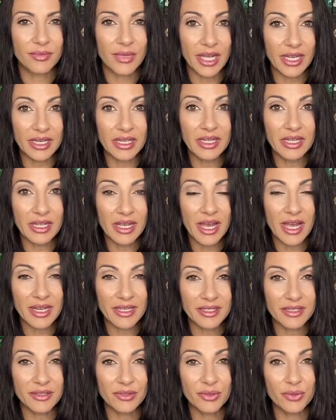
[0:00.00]
and he
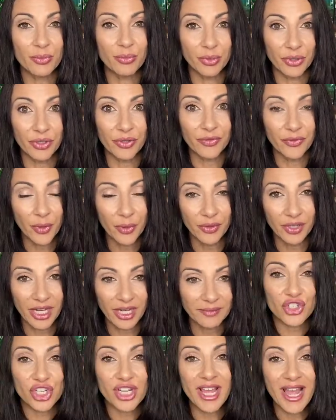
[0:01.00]
had to put her phone down.
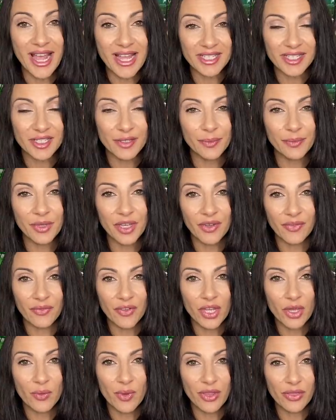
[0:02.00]
She asked him if
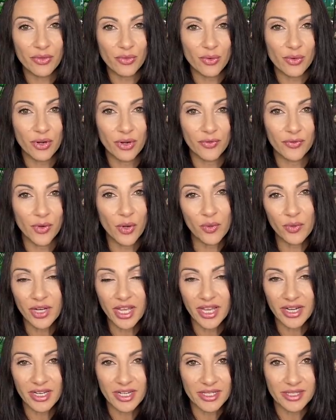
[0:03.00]
he went through her phone
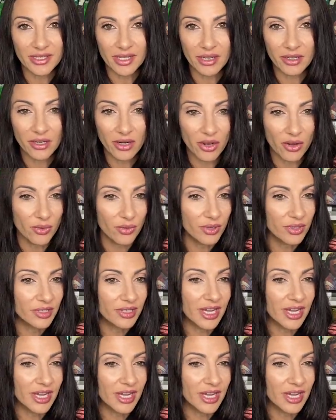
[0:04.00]
and he said no.